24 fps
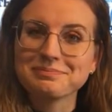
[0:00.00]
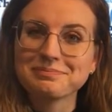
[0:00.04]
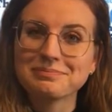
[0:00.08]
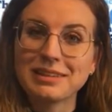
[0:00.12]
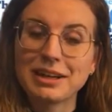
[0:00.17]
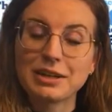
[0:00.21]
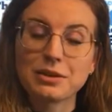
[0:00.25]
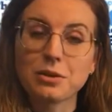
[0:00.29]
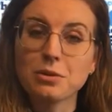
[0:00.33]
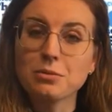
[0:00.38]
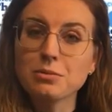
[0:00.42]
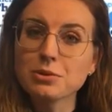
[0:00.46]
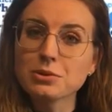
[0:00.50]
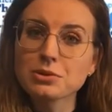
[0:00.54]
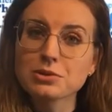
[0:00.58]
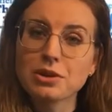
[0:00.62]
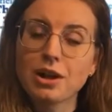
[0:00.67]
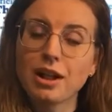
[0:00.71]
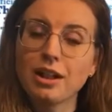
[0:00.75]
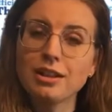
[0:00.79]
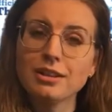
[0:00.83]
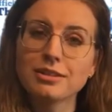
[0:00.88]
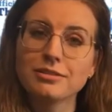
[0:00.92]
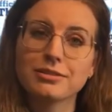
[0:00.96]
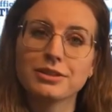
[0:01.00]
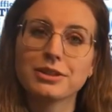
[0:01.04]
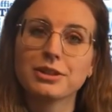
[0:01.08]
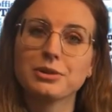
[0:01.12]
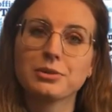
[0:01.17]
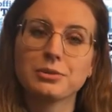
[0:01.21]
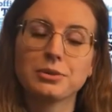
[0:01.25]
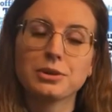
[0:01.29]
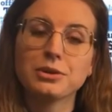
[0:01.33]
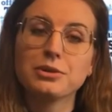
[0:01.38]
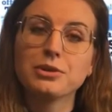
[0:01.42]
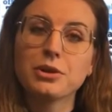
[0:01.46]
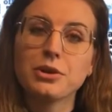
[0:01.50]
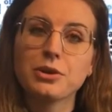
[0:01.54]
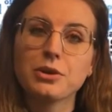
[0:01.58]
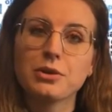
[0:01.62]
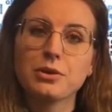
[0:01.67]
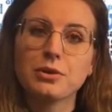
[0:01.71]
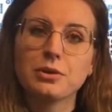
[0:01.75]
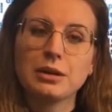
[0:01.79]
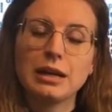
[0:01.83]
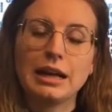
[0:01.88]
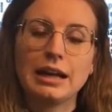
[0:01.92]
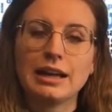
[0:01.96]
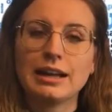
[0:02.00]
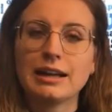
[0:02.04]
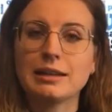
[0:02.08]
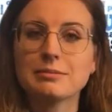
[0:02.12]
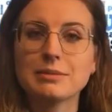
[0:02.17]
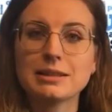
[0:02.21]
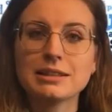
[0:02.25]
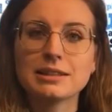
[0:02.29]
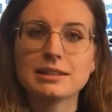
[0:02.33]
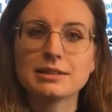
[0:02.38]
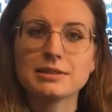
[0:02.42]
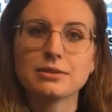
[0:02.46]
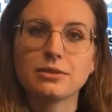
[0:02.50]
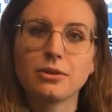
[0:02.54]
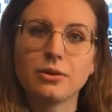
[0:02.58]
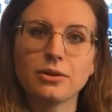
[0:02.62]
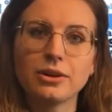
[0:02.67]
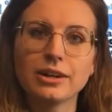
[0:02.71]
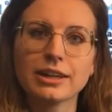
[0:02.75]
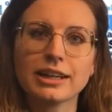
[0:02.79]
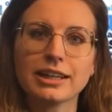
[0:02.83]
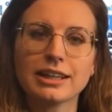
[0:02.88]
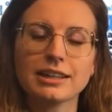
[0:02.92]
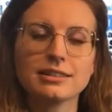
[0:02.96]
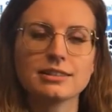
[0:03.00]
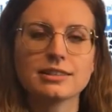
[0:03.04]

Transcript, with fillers: And almost all of you would know uh, Mrs. Laurie.